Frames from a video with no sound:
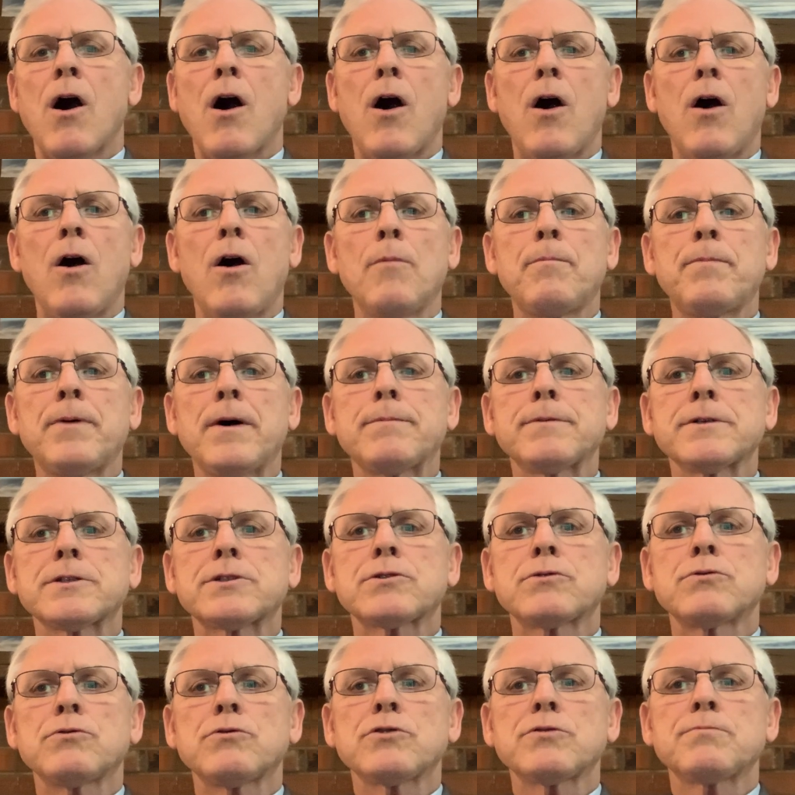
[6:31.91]
All public
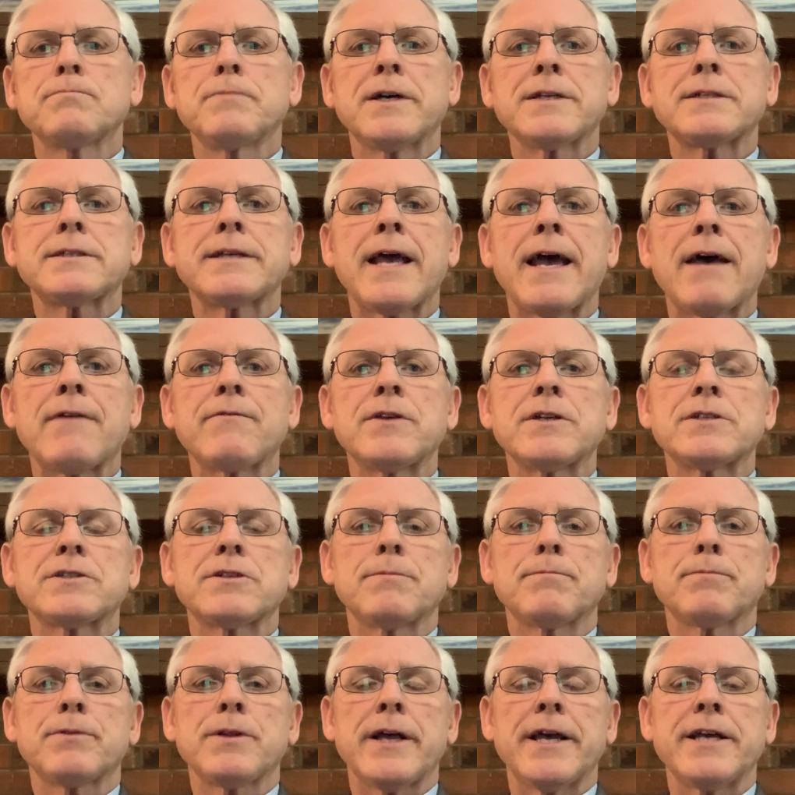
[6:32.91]
schools must have this
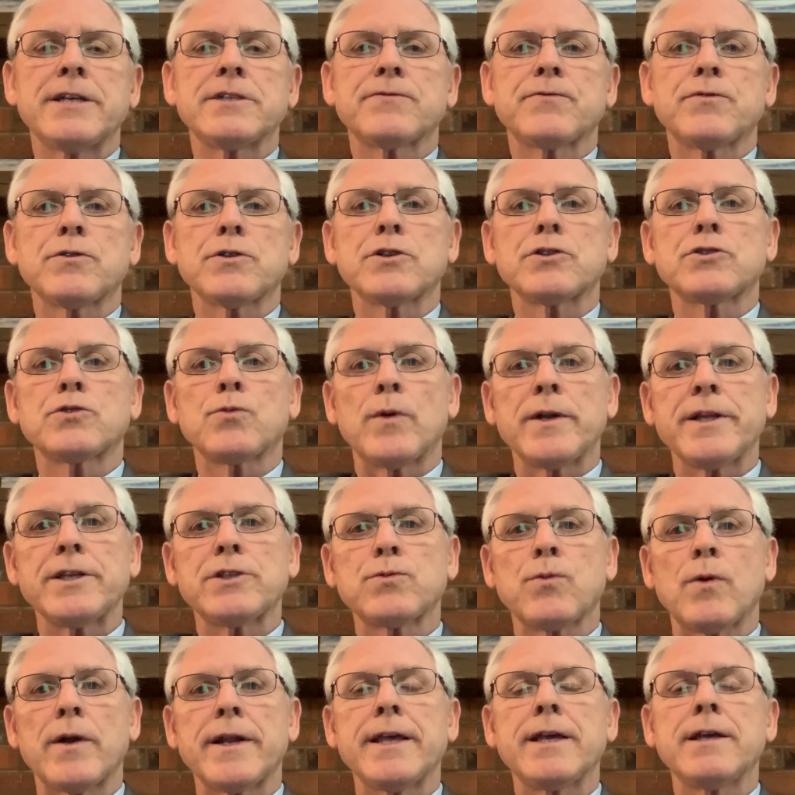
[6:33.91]
in place for the
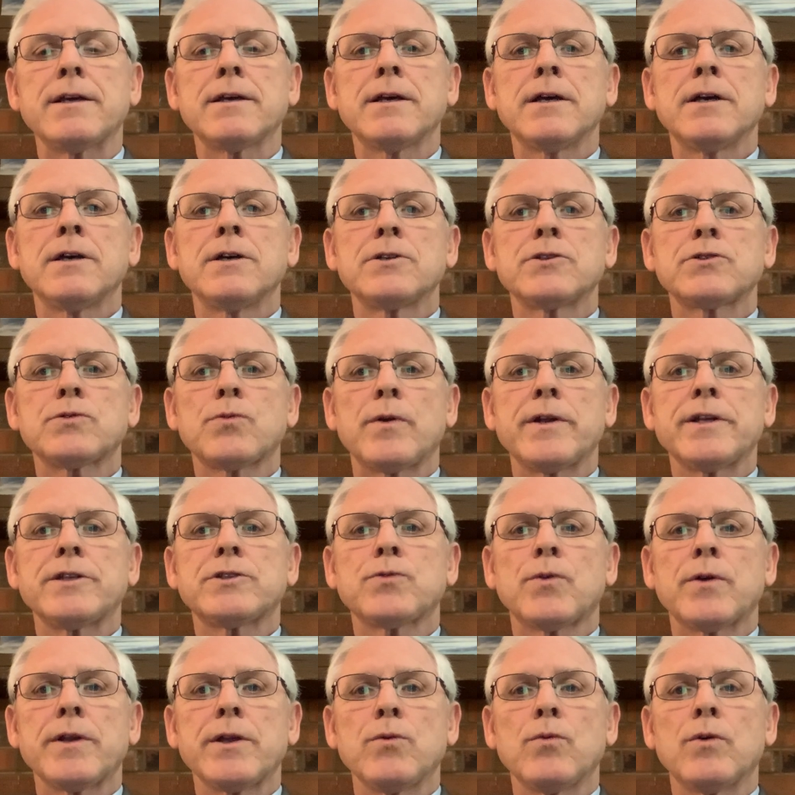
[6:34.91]

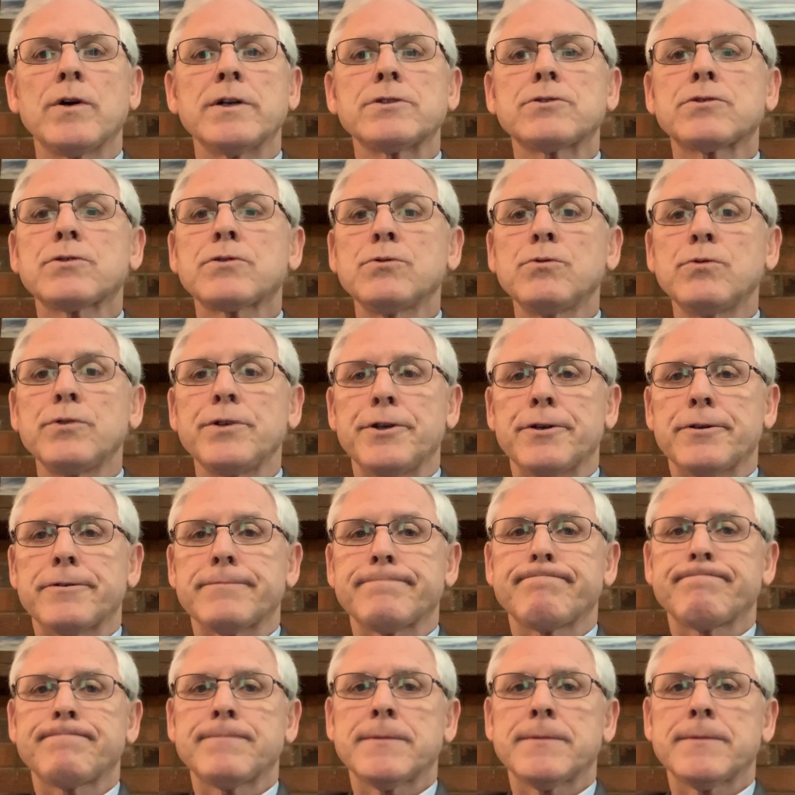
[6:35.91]
2020-2021 school year.